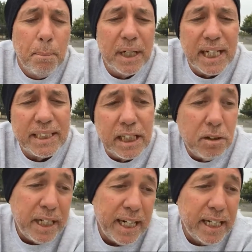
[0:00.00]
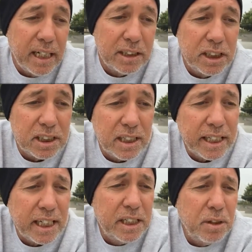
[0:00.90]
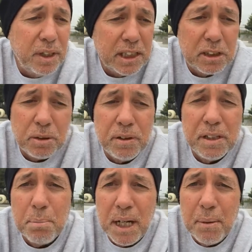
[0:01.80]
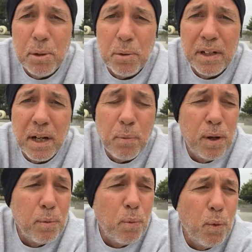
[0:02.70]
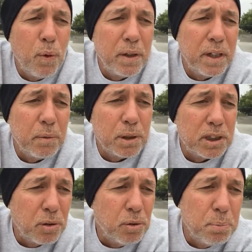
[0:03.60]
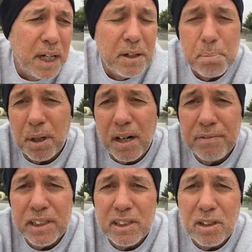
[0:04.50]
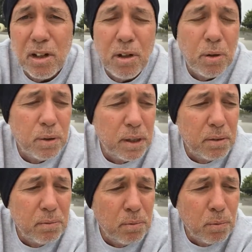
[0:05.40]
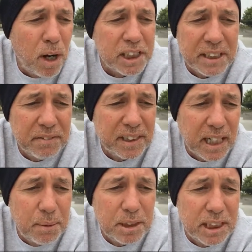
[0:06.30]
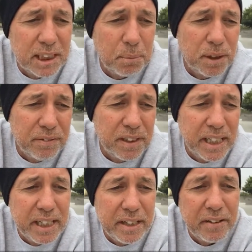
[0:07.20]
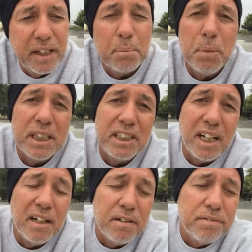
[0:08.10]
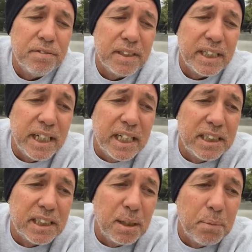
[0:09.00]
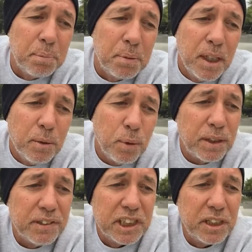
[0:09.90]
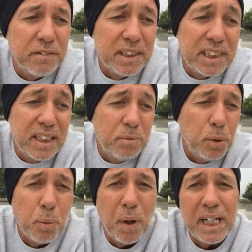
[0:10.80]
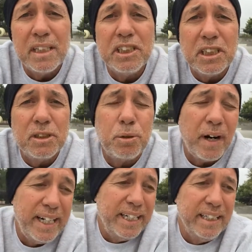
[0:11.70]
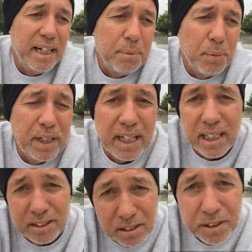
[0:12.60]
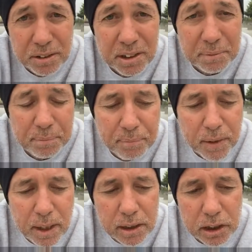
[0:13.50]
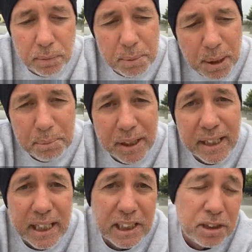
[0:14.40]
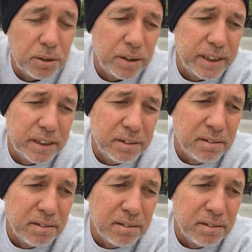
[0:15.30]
But I said, okay, just like I know that story in the Bible where that one warrior was told by the prophet to go and wash seven times in some river they didn't think much of, and it ends up, one of his servants said, well, why not just try it? I mean, what do you got to lose? So remembering that story